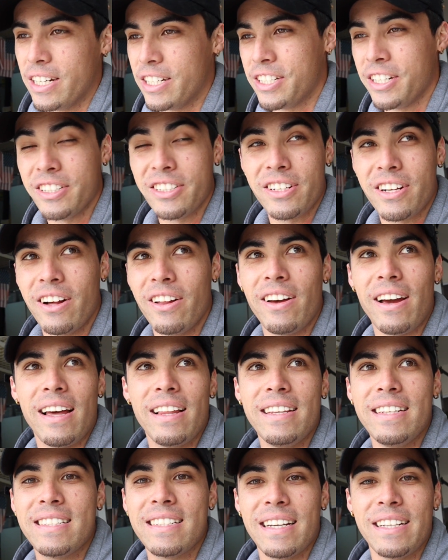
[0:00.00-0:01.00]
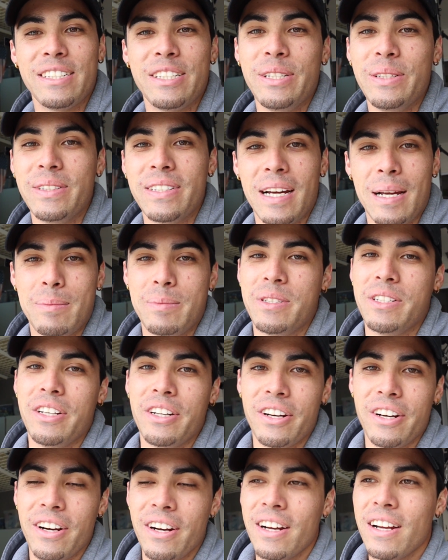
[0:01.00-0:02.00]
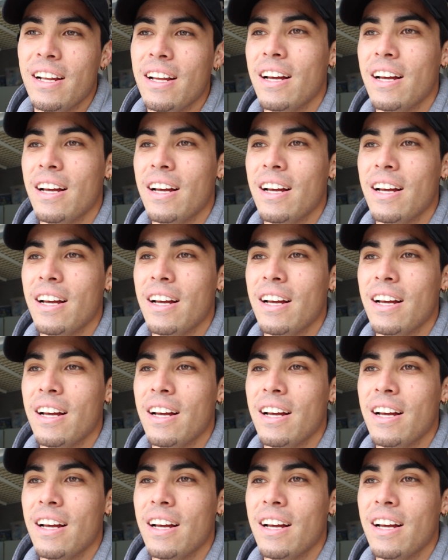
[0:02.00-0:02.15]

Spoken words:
I change the color at least 2 times a year.